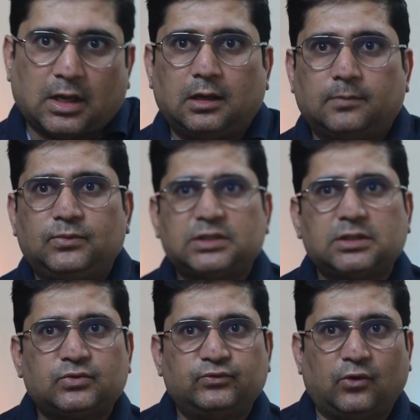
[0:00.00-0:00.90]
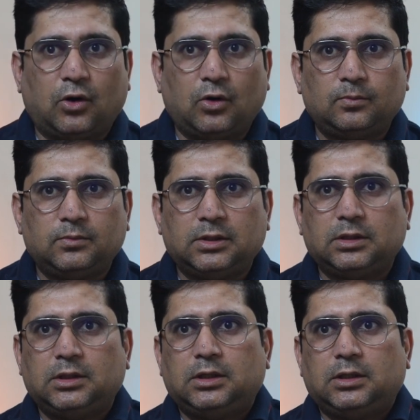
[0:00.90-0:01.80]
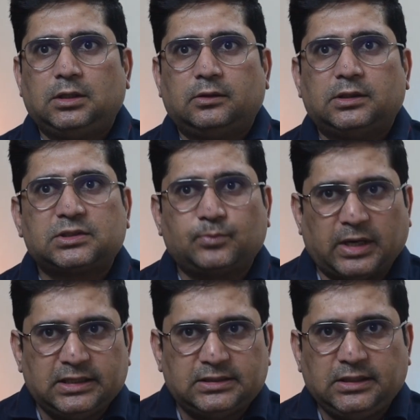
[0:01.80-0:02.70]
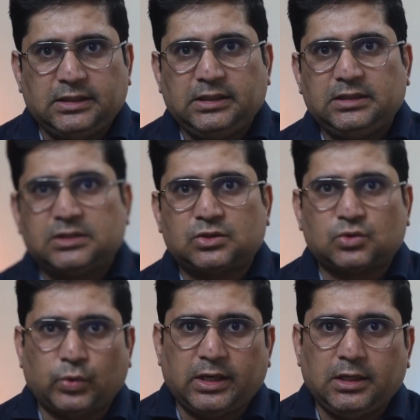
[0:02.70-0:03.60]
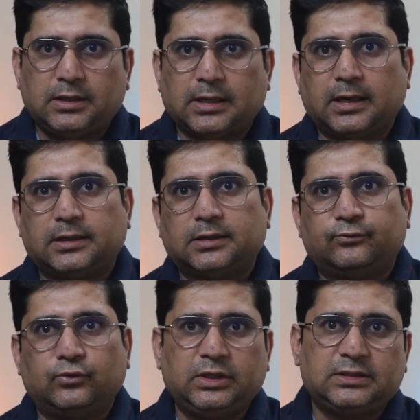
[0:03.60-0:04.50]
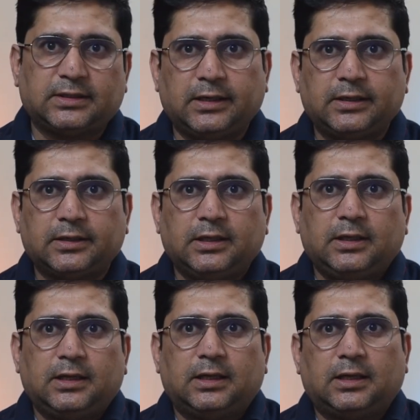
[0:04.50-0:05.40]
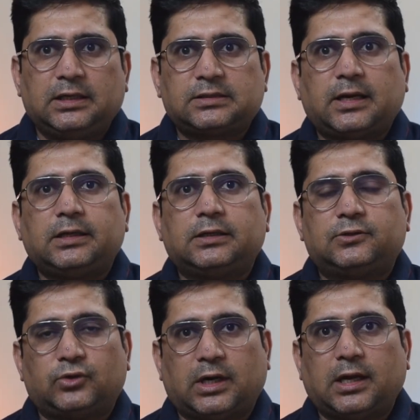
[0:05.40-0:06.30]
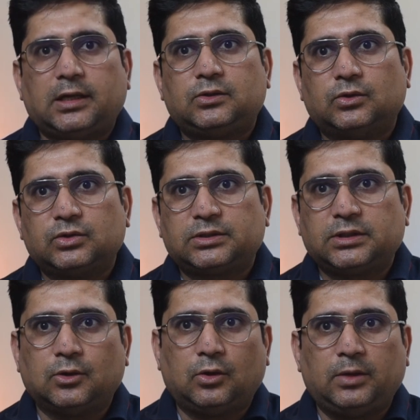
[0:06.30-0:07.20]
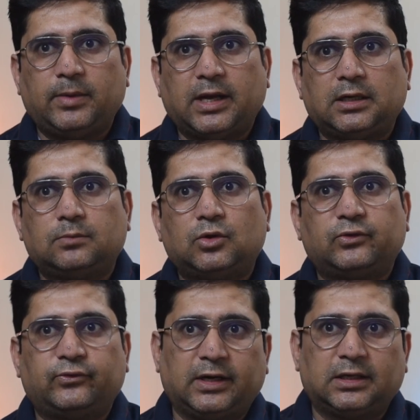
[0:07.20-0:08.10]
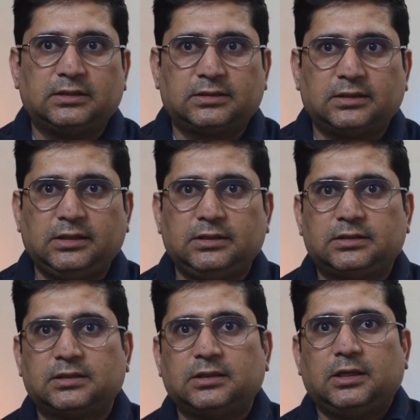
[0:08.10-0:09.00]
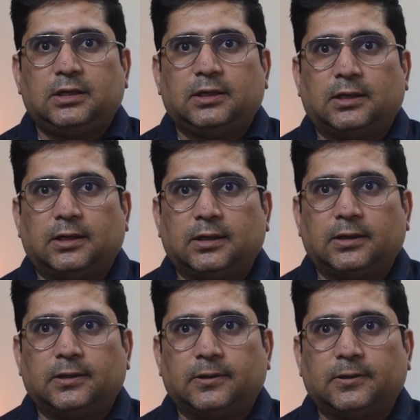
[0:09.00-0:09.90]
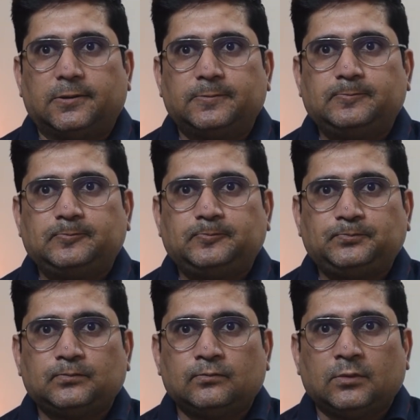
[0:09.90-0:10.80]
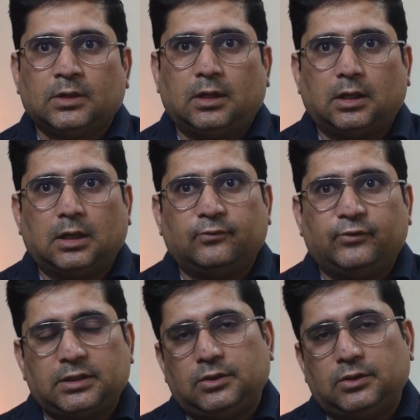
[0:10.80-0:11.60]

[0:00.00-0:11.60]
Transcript: Um, this is warm, spicy, sweet and uh, woody scent uh, it's like a dry roasted olibanum or frankincense uh, uh, with a